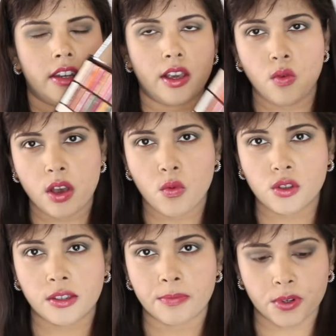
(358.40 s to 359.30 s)
Now I
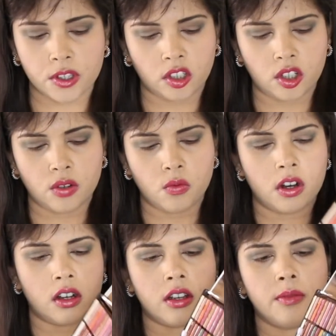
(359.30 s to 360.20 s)
want some precision
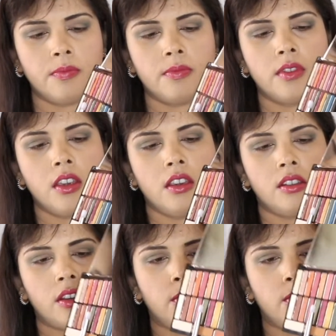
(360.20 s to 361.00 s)
work. So